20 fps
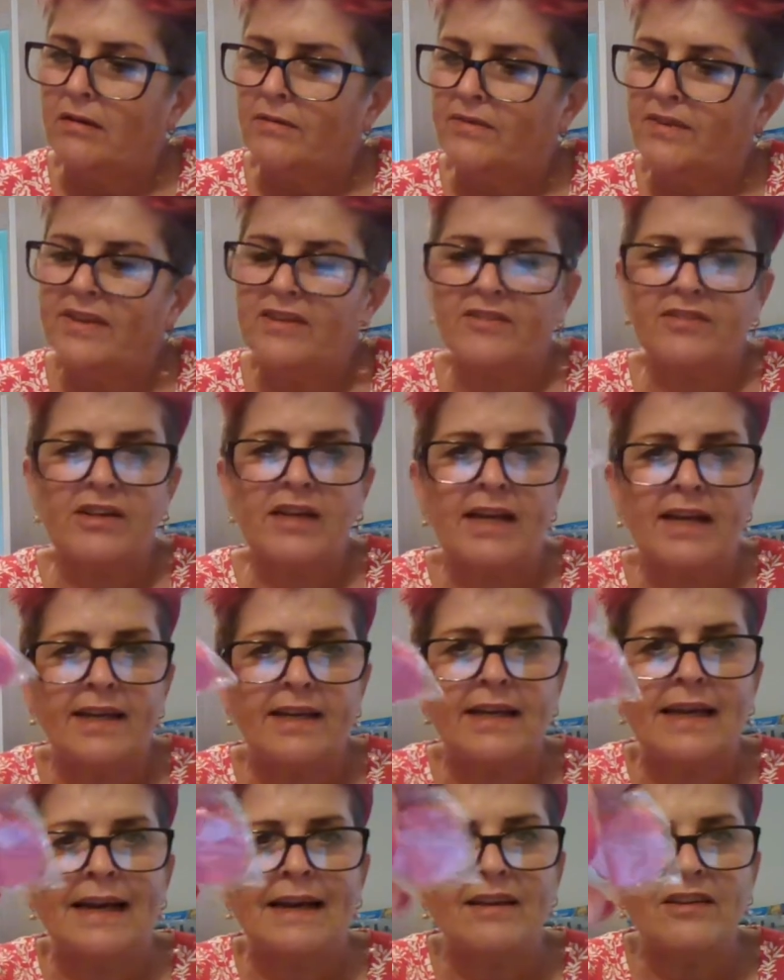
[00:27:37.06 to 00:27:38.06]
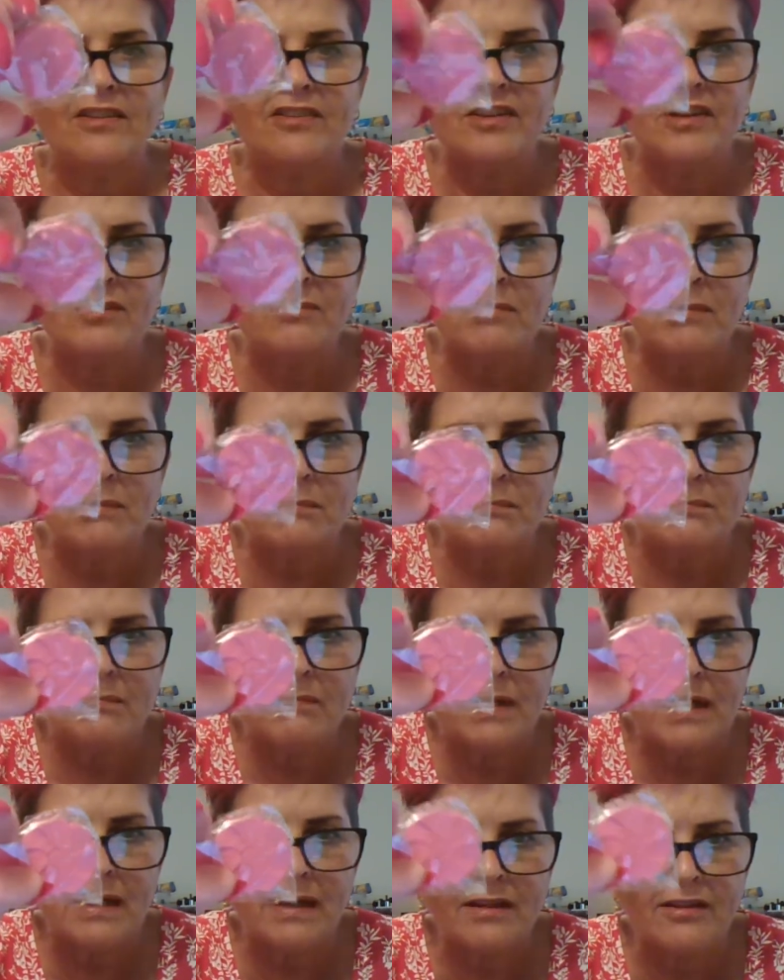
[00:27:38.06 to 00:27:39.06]
these, like,
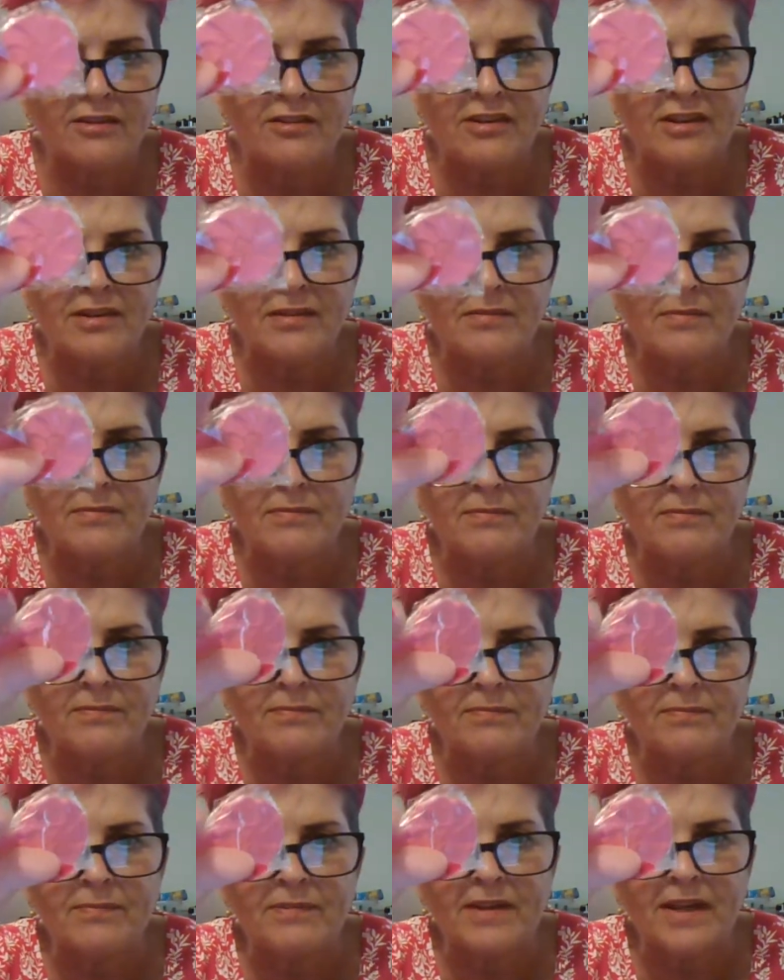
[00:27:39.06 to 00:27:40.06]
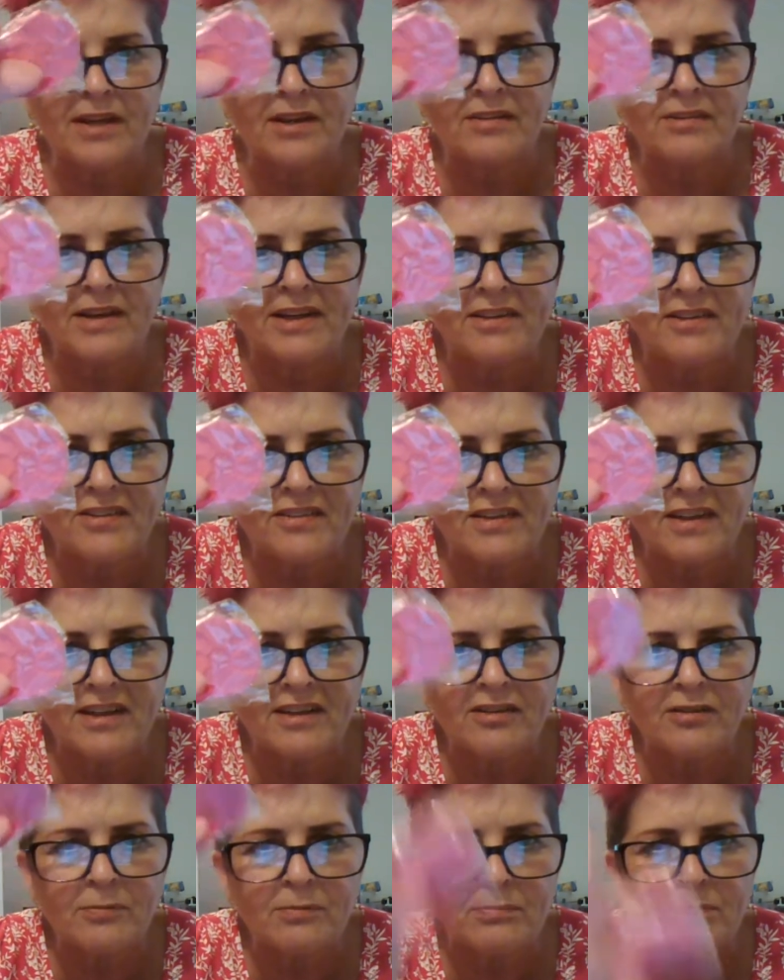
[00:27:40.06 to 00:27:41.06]
icing decorator
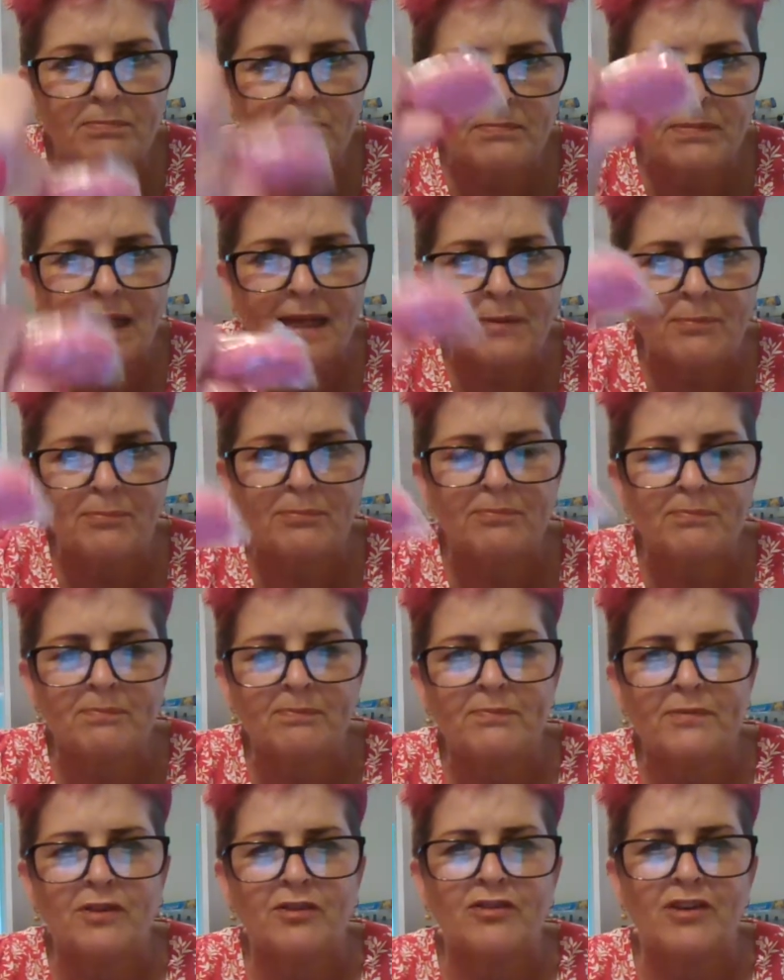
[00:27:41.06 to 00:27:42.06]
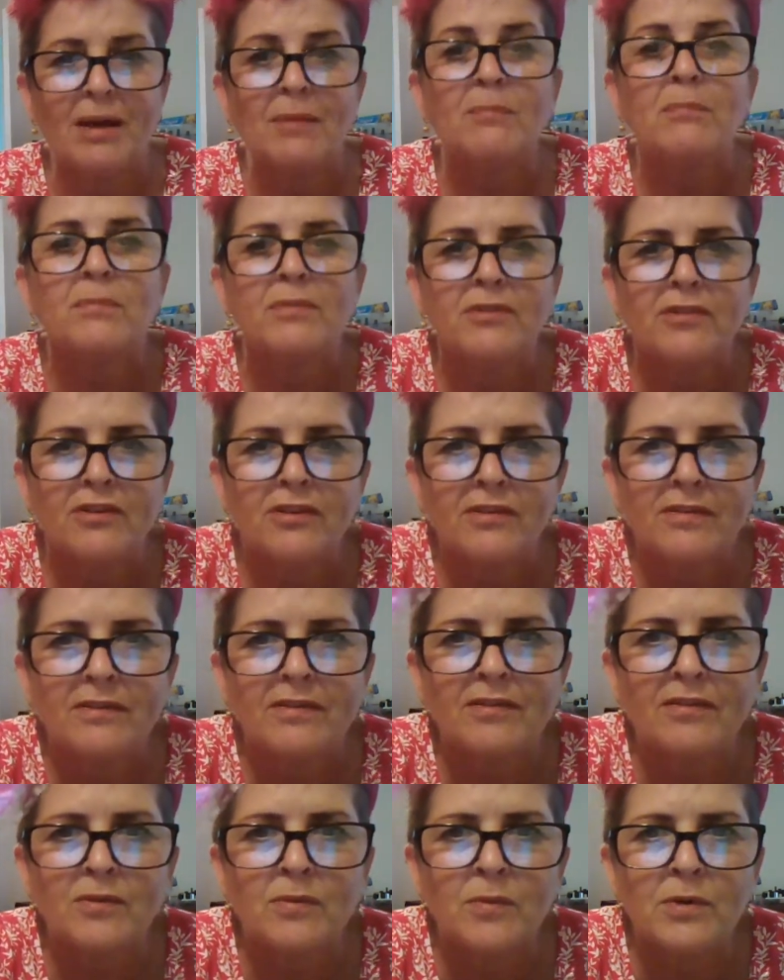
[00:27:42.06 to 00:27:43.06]
things, like stamps
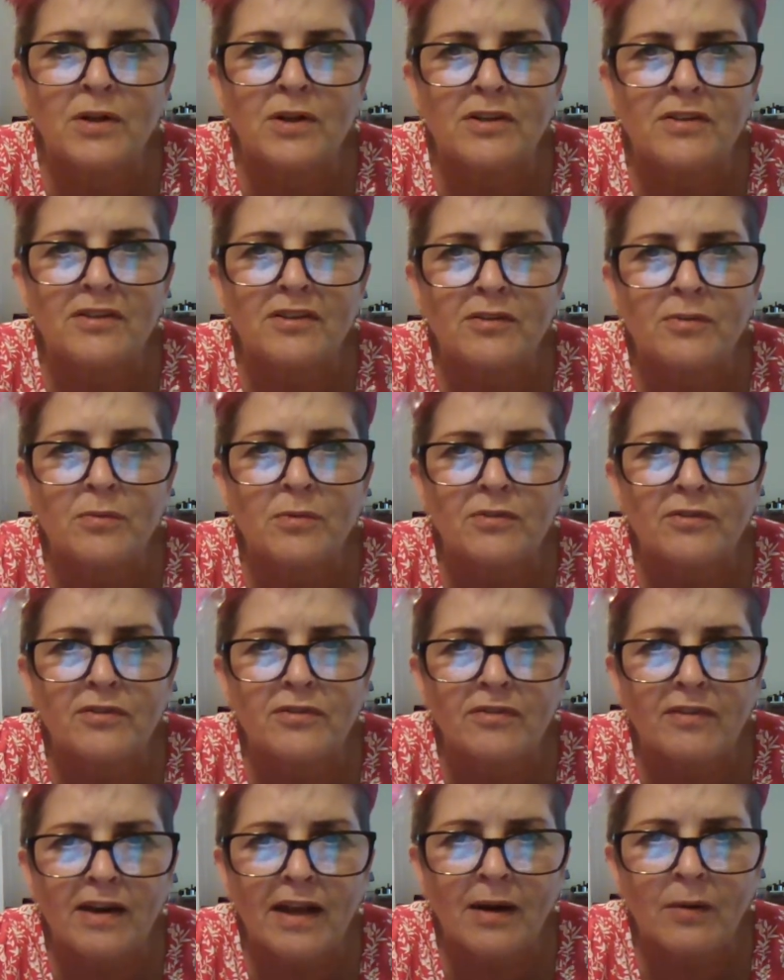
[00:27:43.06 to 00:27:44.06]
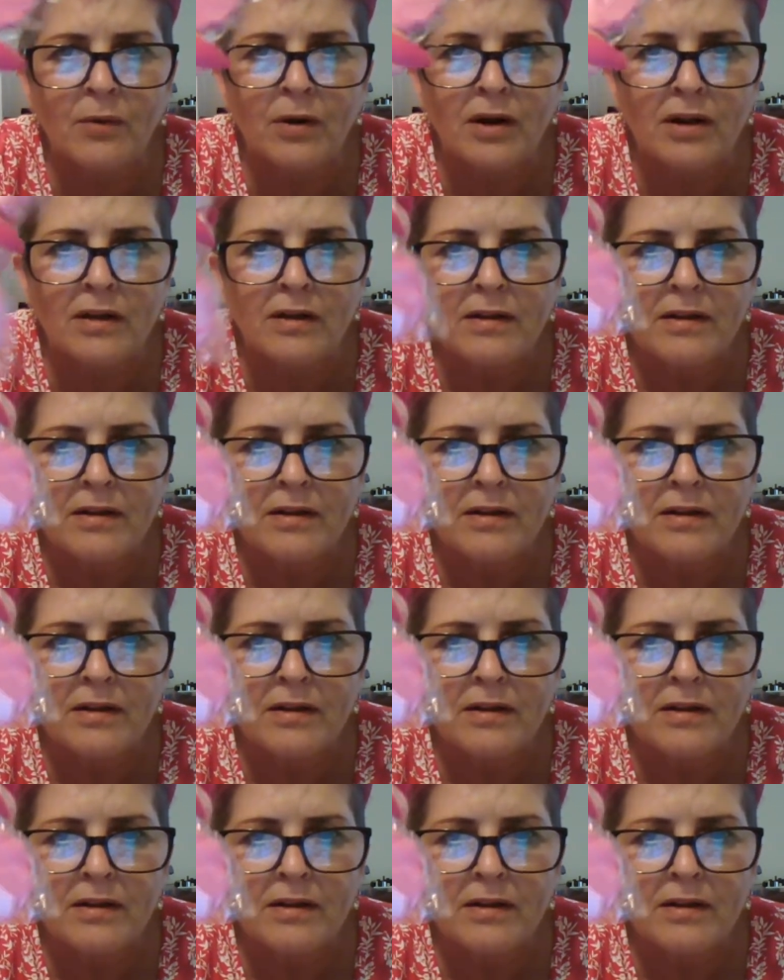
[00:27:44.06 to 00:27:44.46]
is the word. This one's a flower.